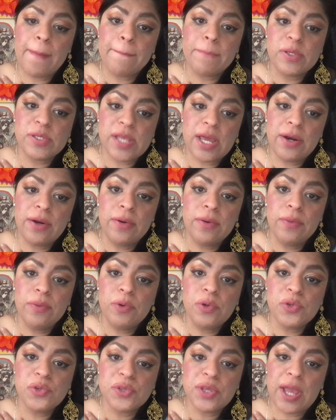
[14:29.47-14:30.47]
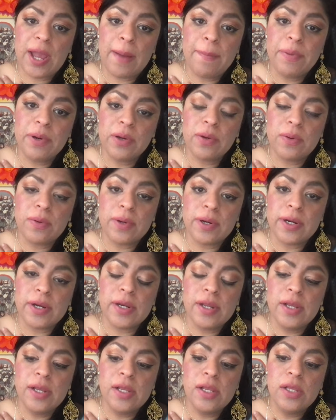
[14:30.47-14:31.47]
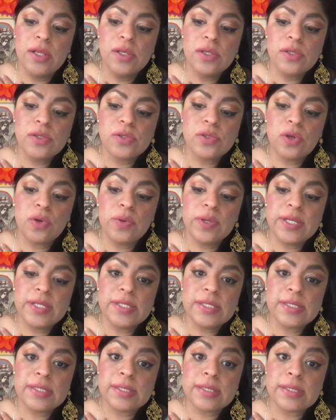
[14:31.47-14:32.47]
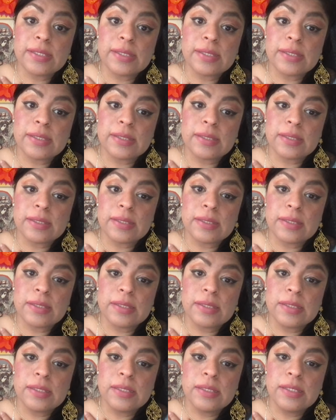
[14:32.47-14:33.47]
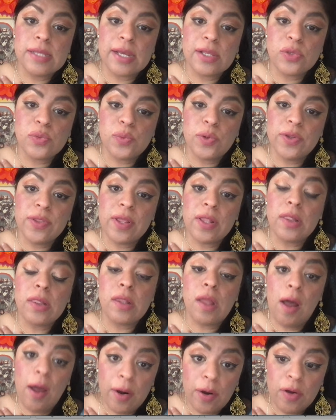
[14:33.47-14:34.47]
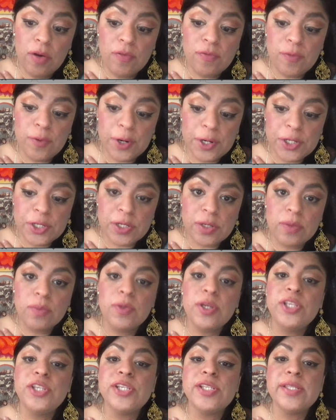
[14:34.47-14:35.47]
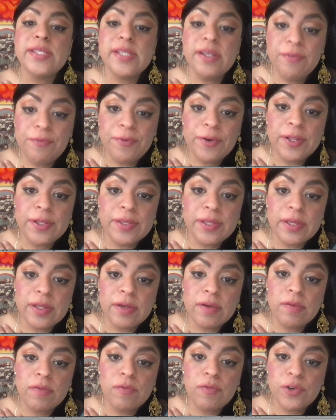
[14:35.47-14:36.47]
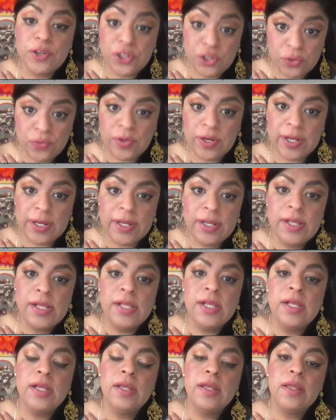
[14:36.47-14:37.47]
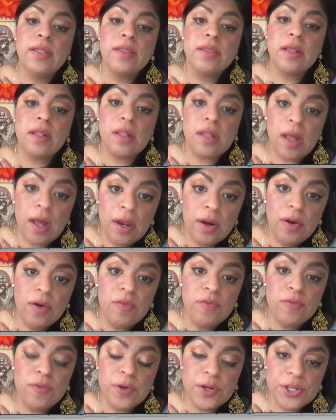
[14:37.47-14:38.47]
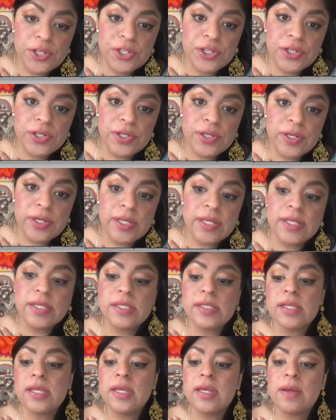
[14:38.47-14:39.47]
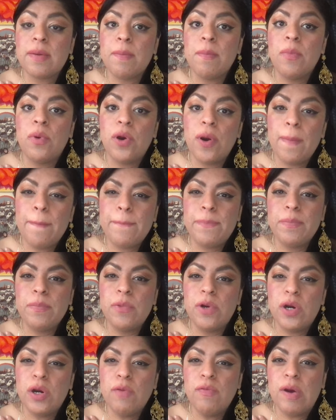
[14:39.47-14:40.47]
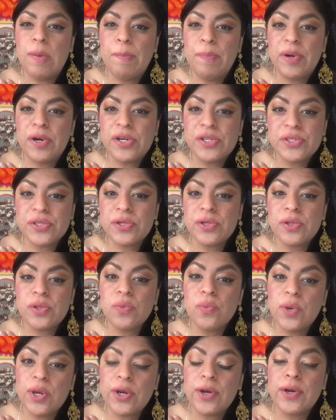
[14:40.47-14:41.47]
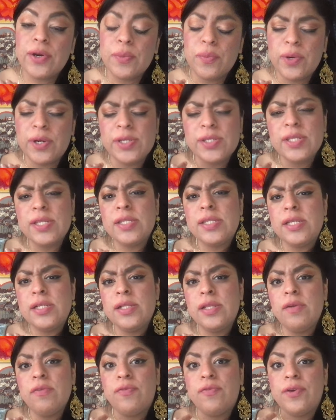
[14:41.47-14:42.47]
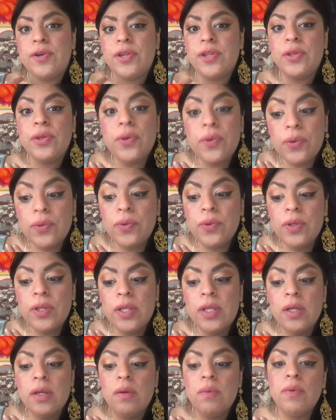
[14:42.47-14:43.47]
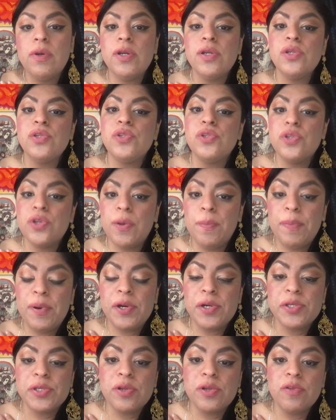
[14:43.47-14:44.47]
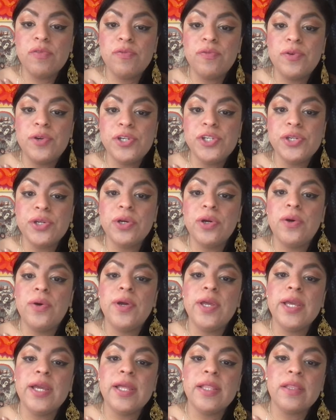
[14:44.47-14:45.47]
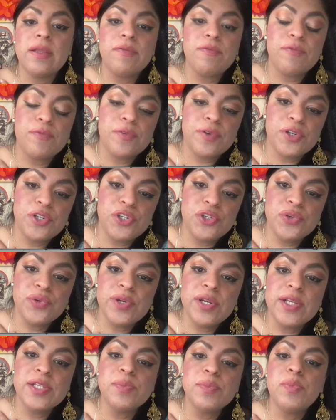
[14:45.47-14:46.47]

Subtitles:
Saturn rules Capricorn, so that's where the lot of fortune, which is different than Fortuna, the lot of fortune is like more of a personal, where is it dealing for you? Where is your personal fortune going? And the Fortuna is